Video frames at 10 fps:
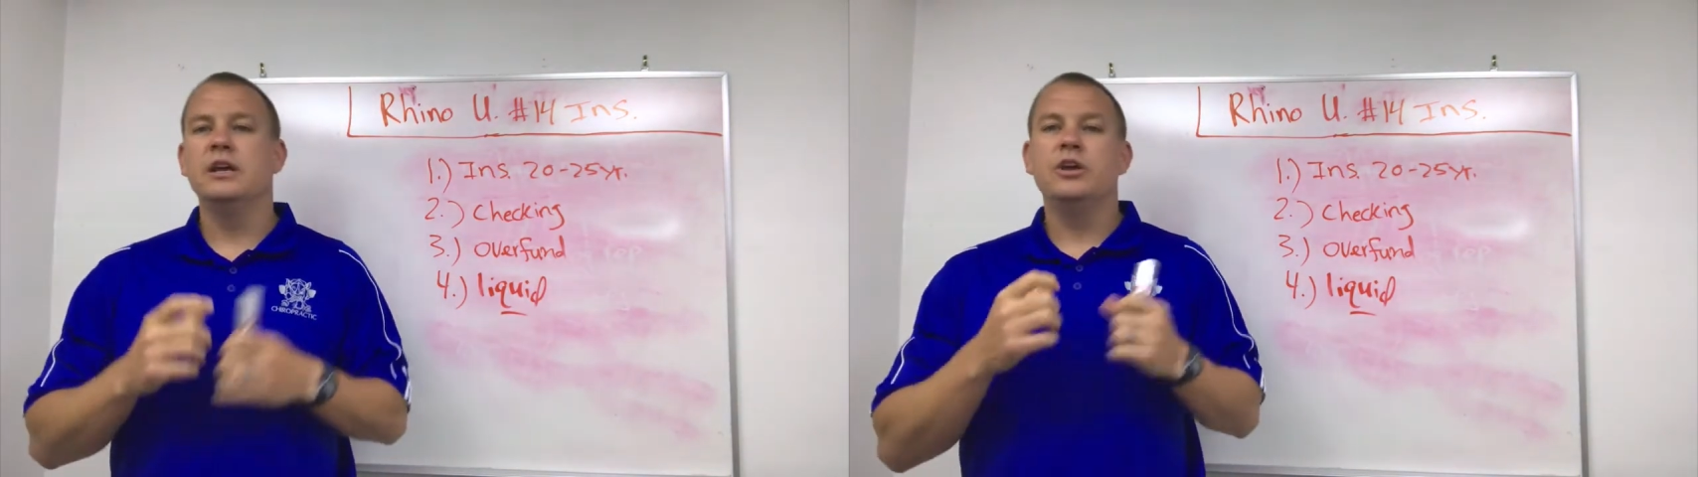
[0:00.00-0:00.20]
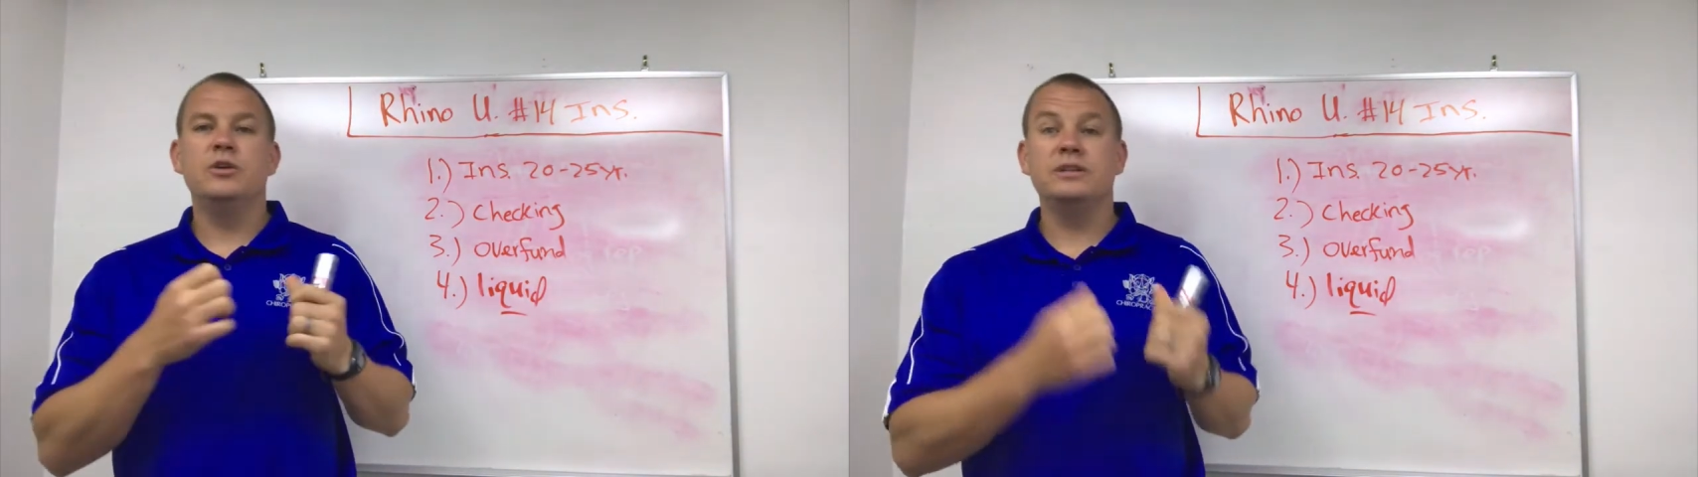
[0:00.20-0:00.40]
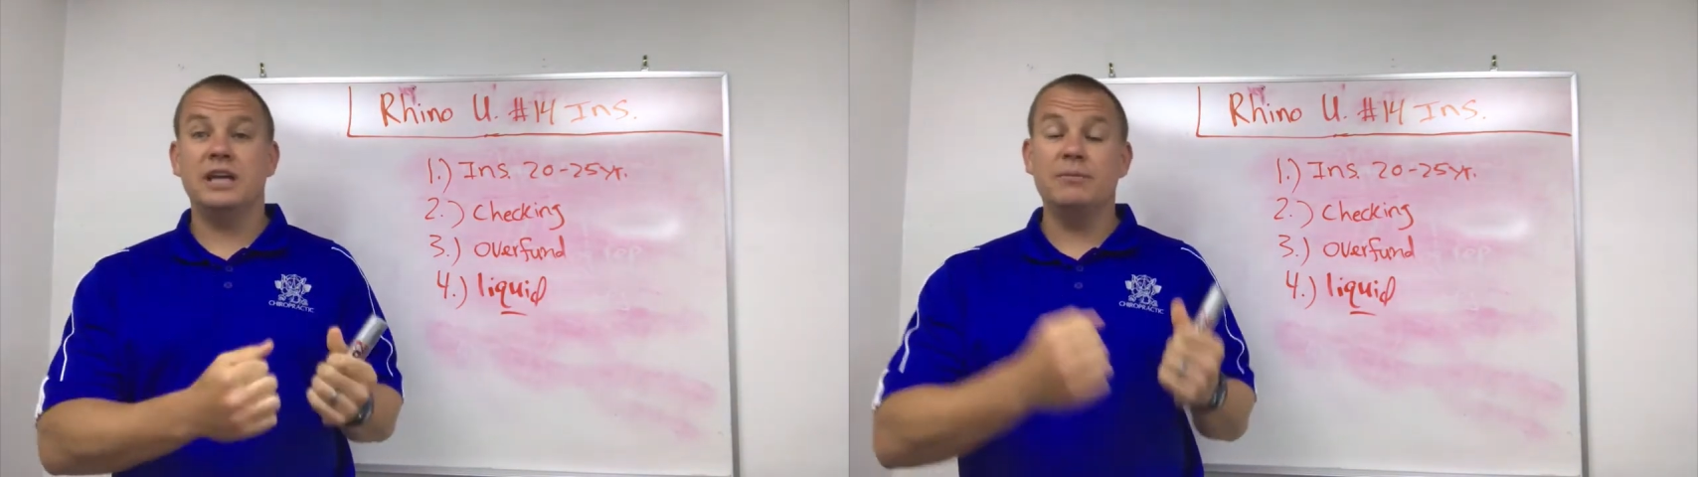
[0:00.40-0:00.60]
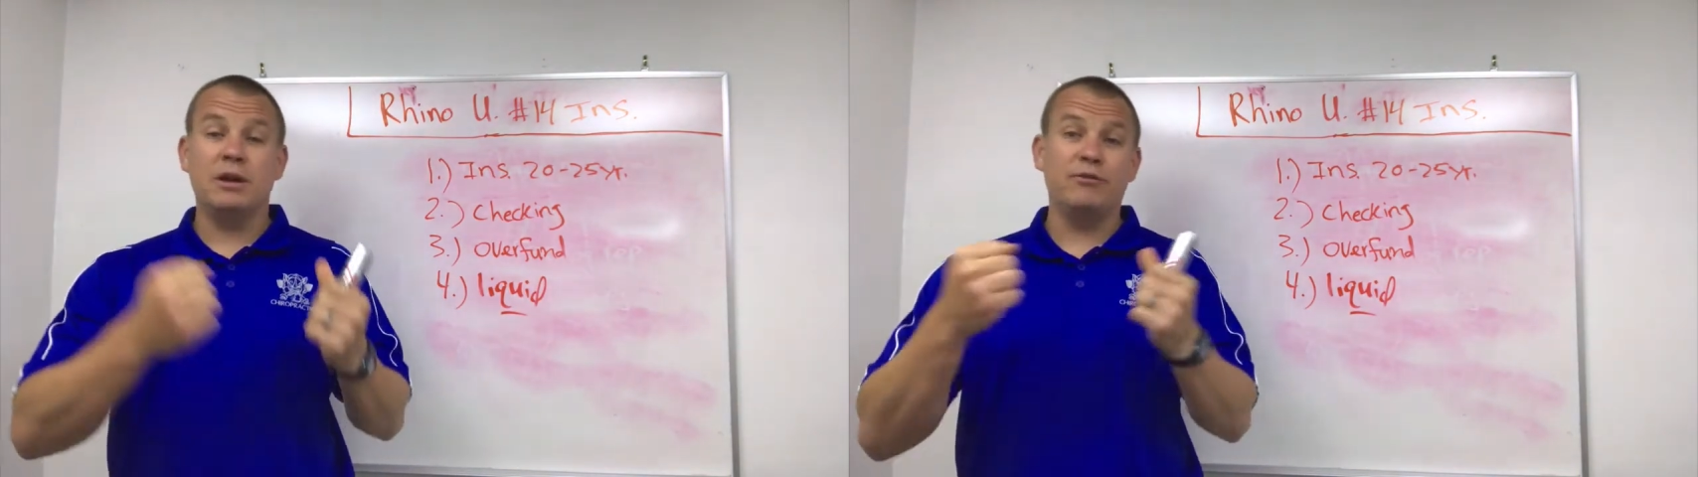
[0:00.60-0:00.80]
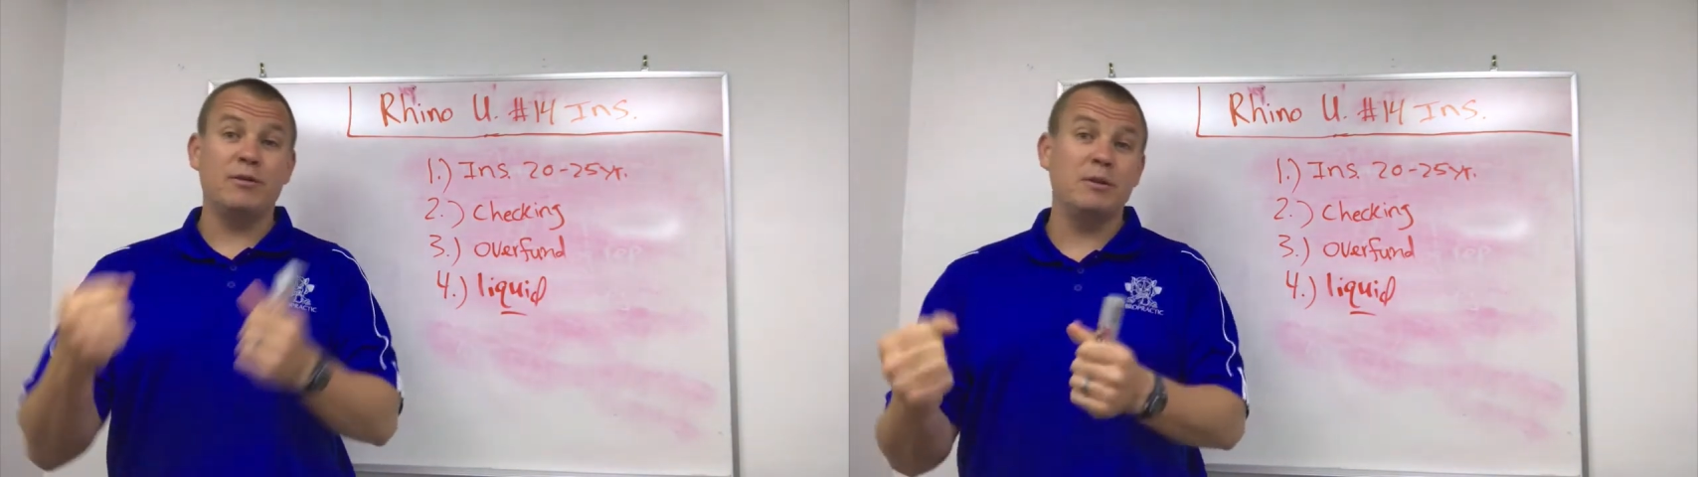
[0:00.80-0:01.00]
you can take
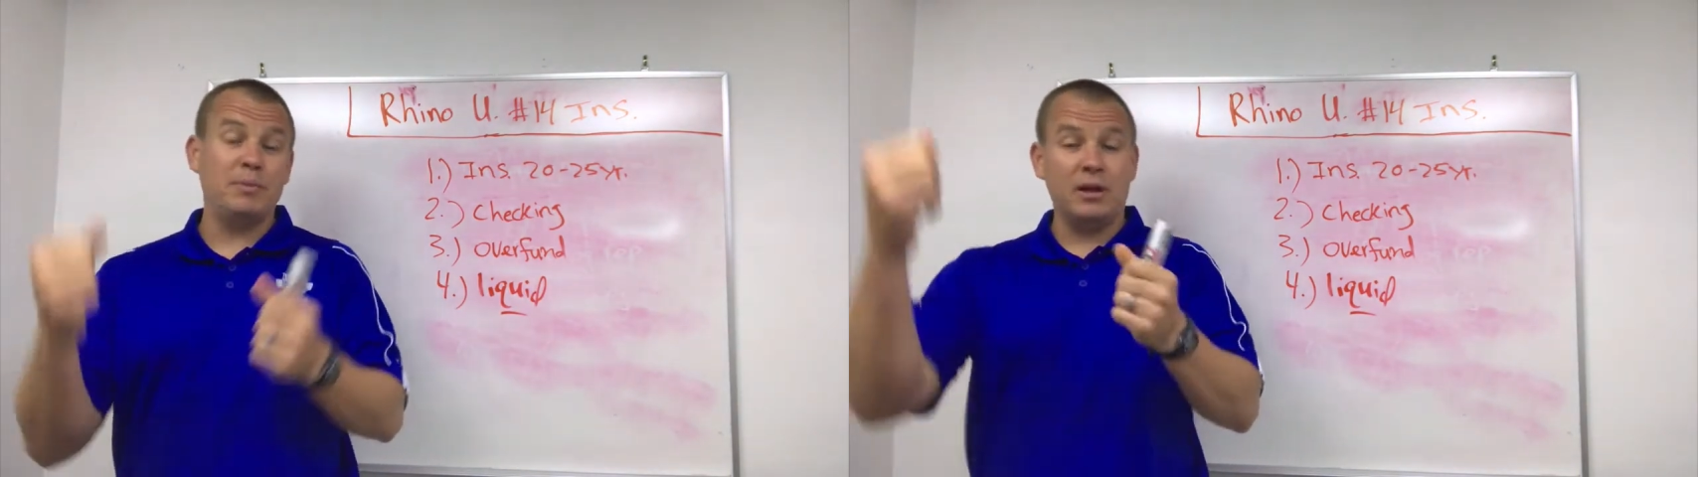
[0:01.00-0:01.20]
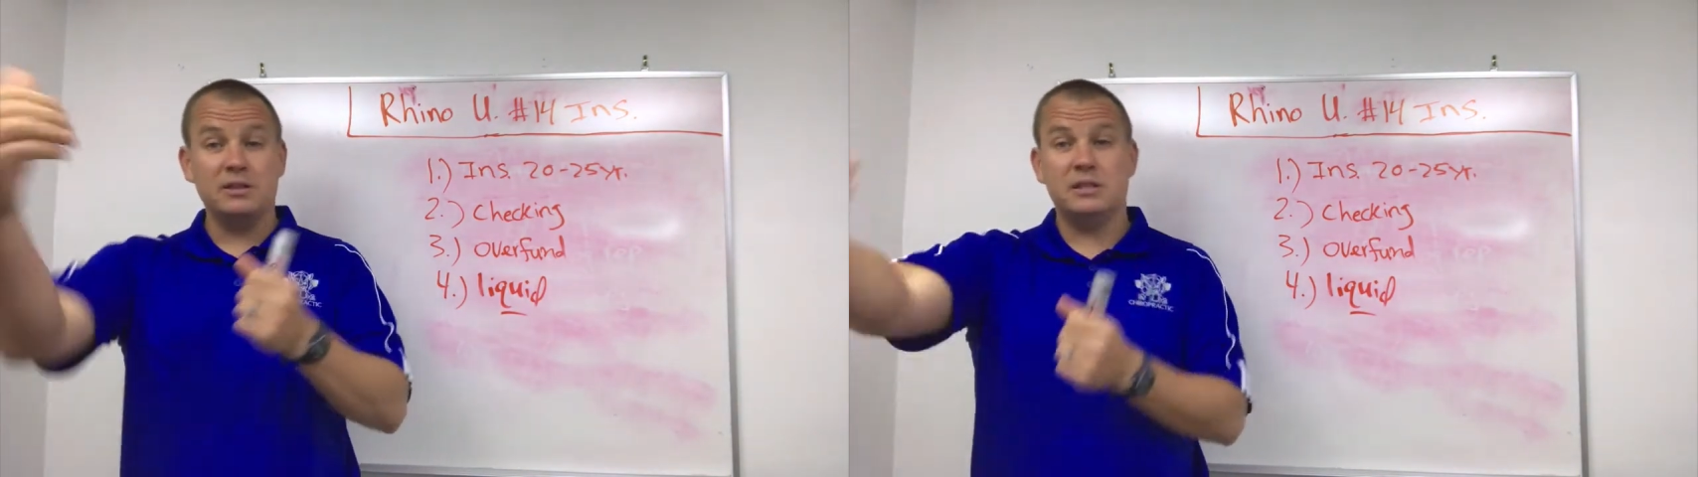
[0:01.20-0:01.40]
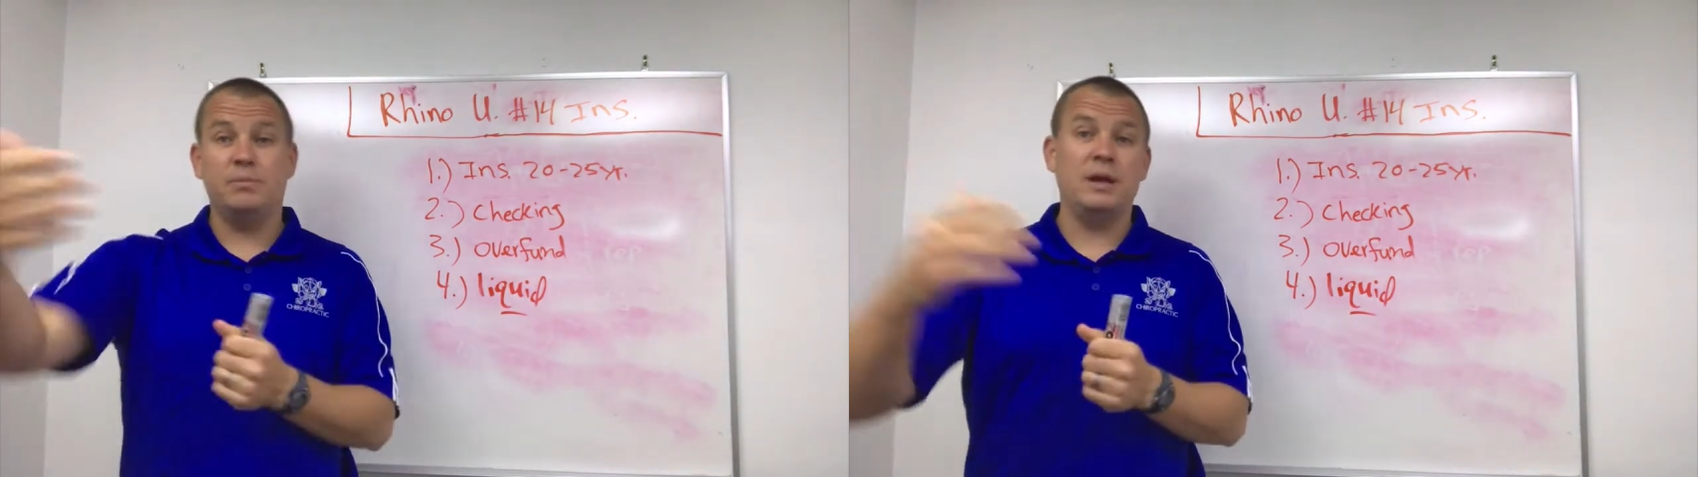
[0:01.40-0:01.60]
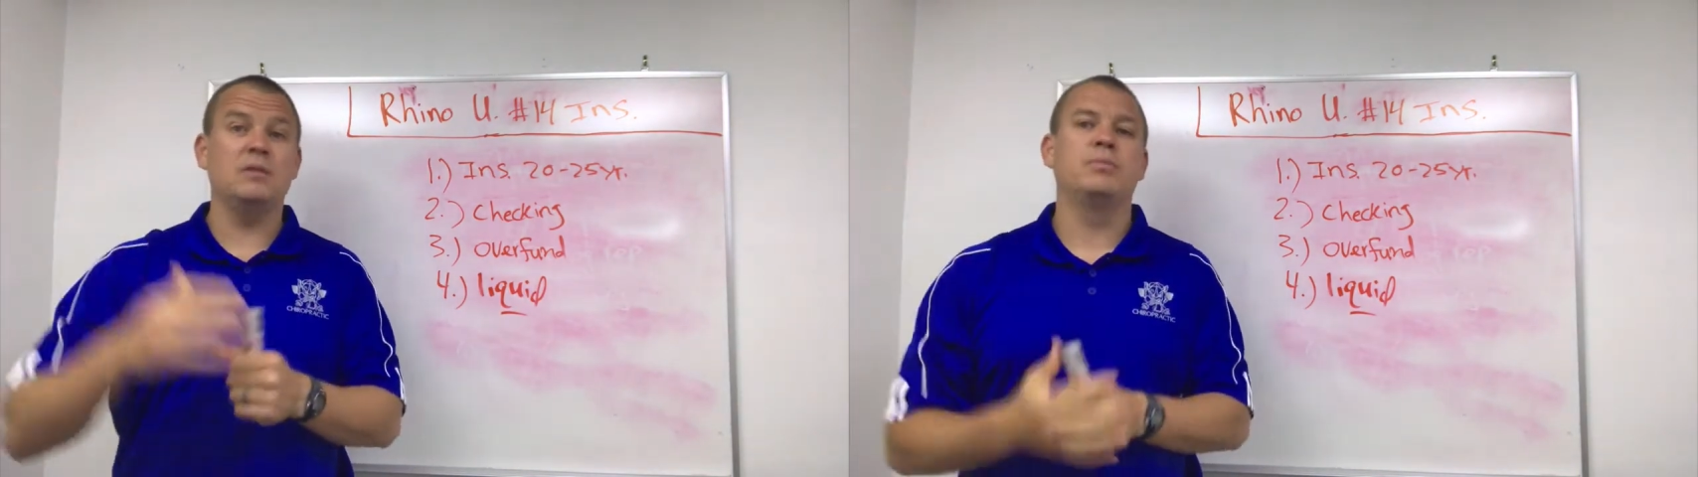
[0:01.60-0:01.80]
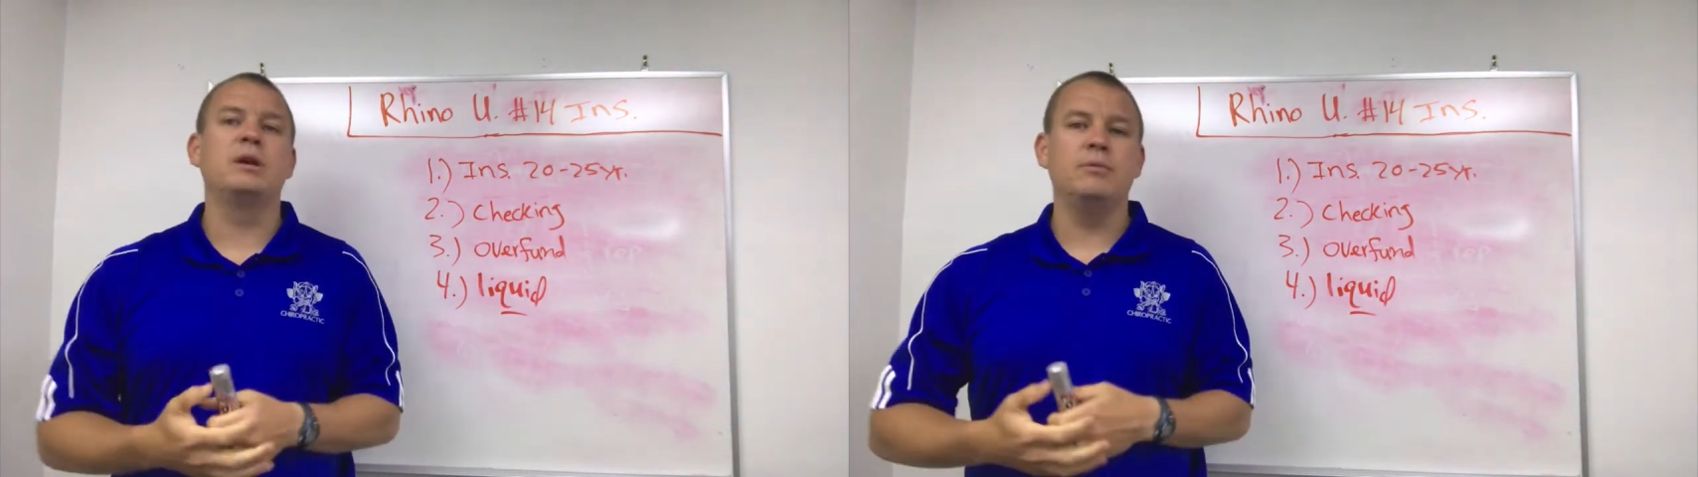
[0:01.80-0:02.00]
money from the policy, pay the
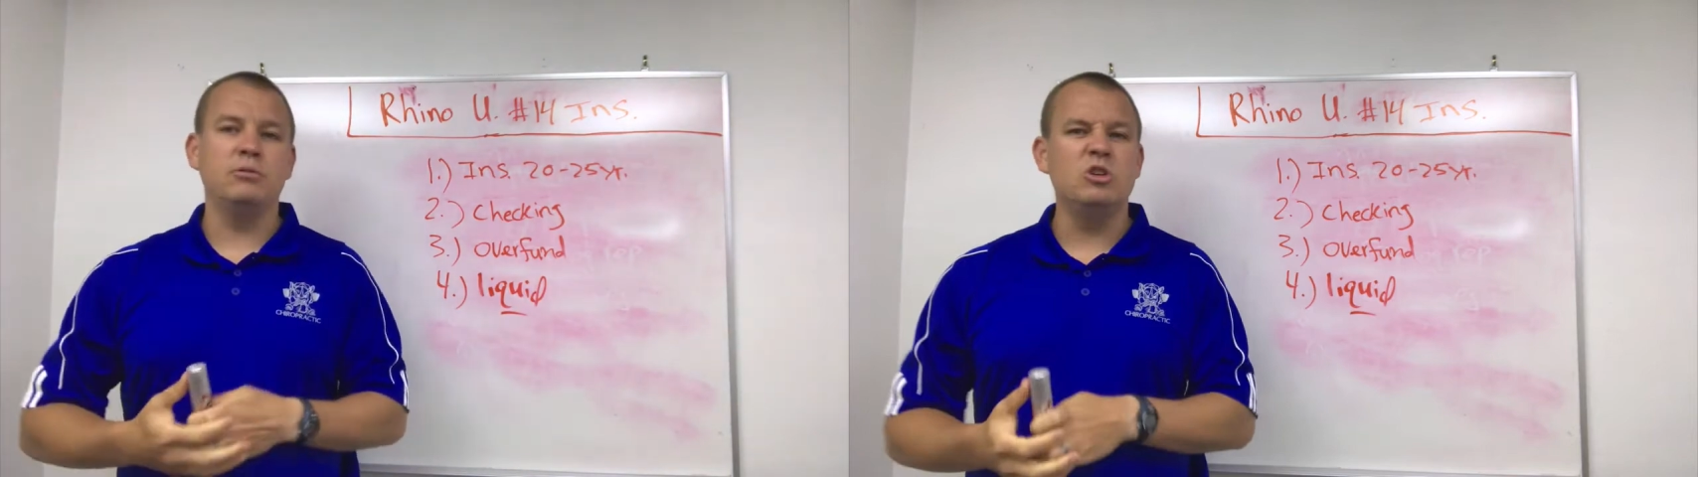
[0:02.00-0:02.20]
premium.